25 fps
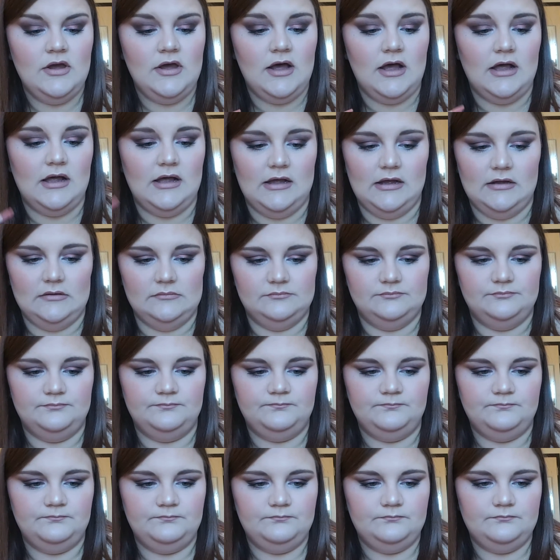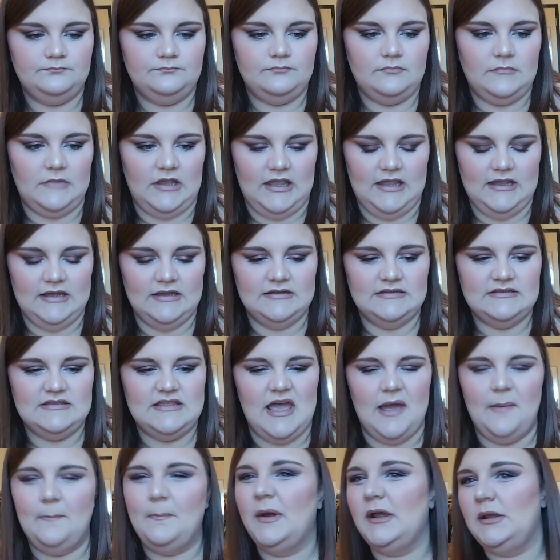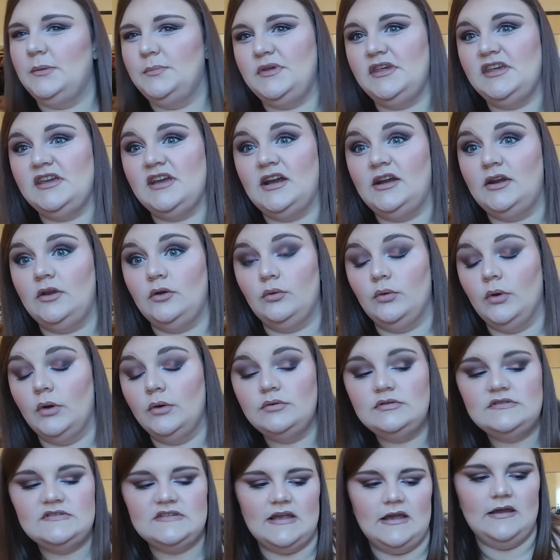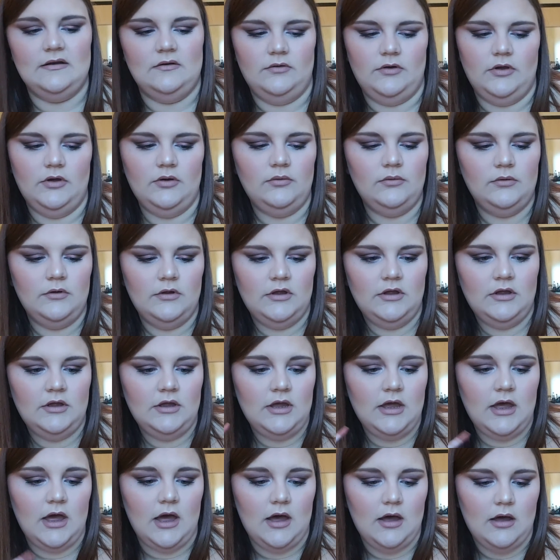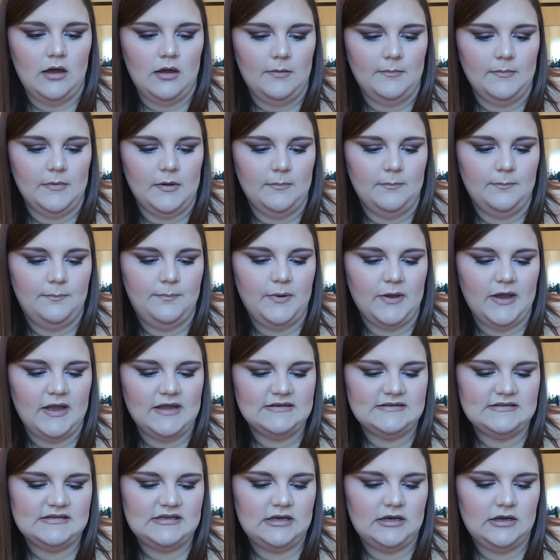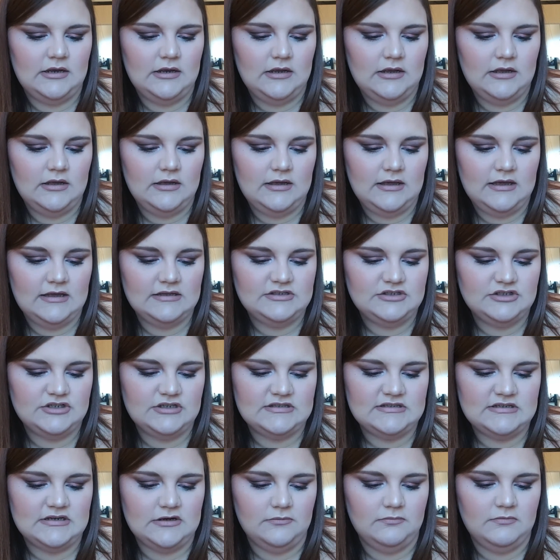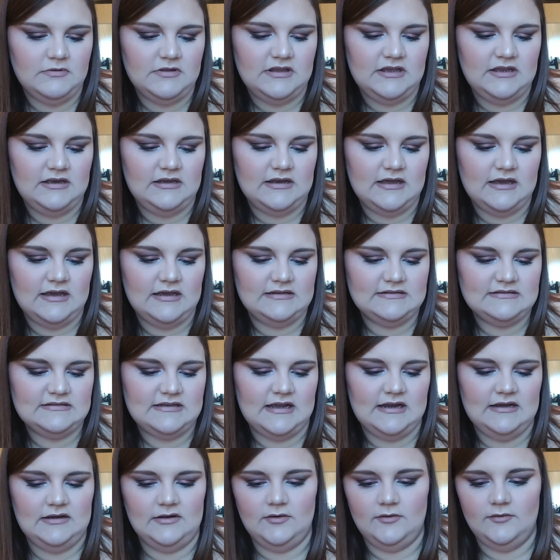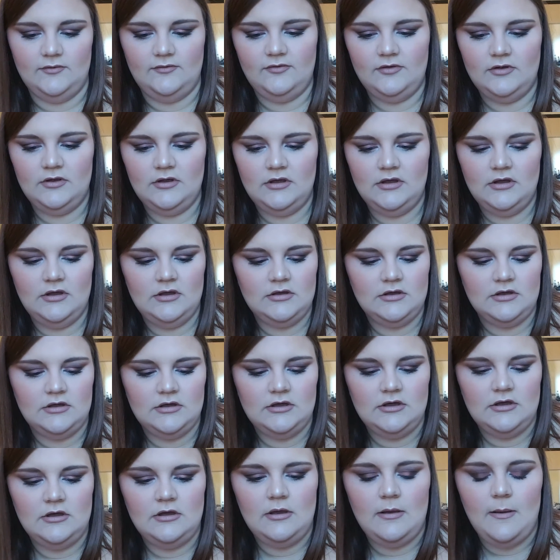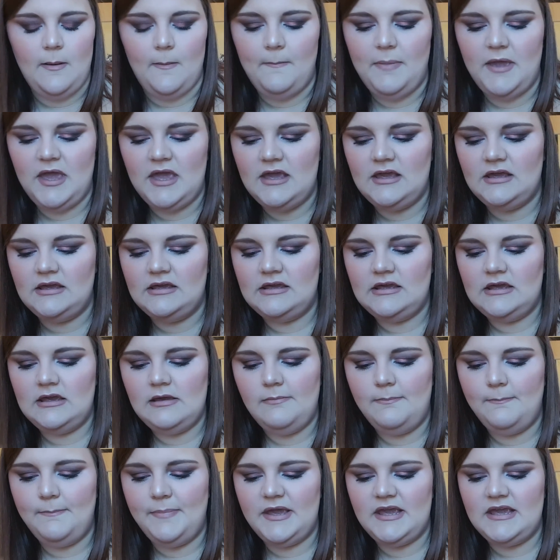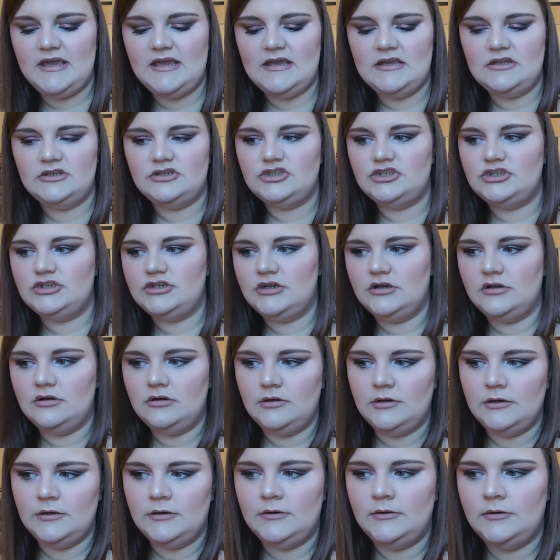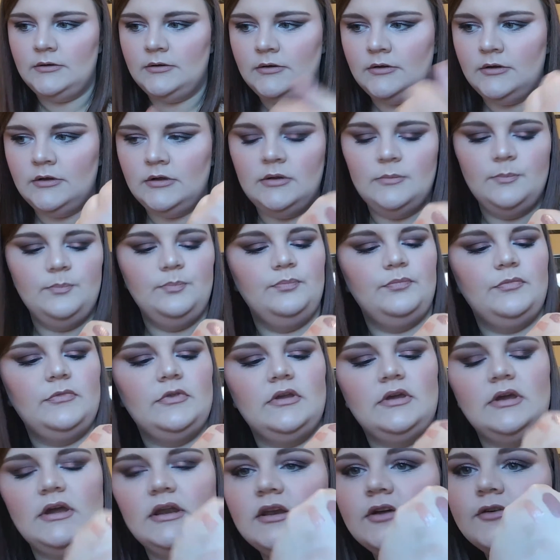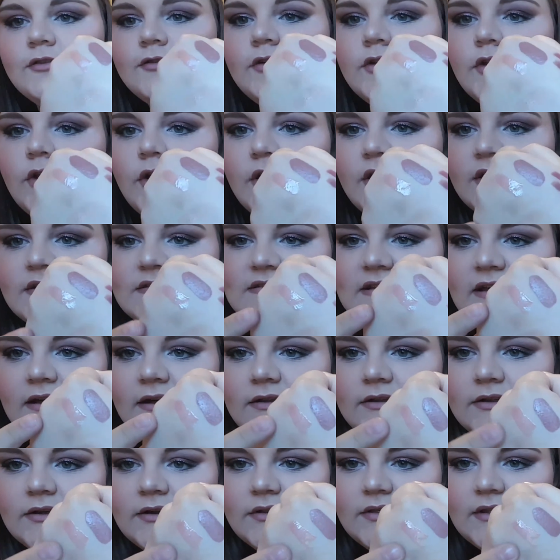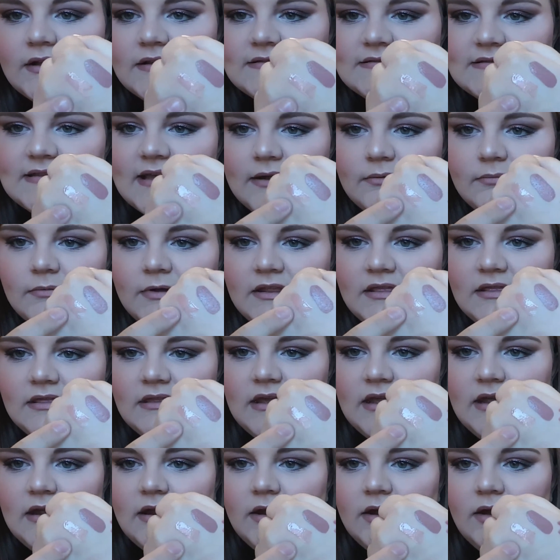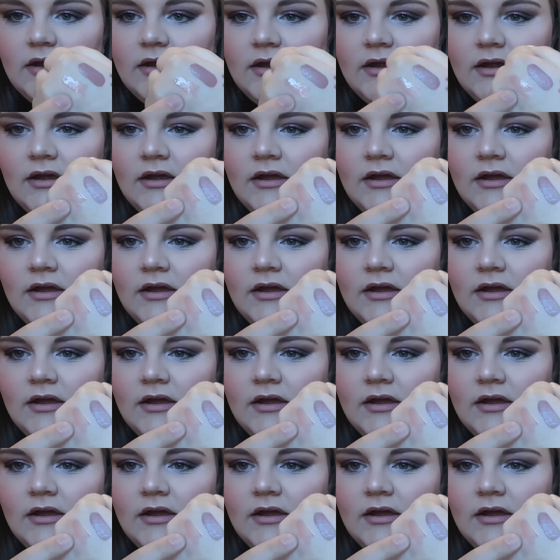And that might be kind of gross. don't know. But it's just a really nice kind of pinky peach kind of gloss color. That's that right there.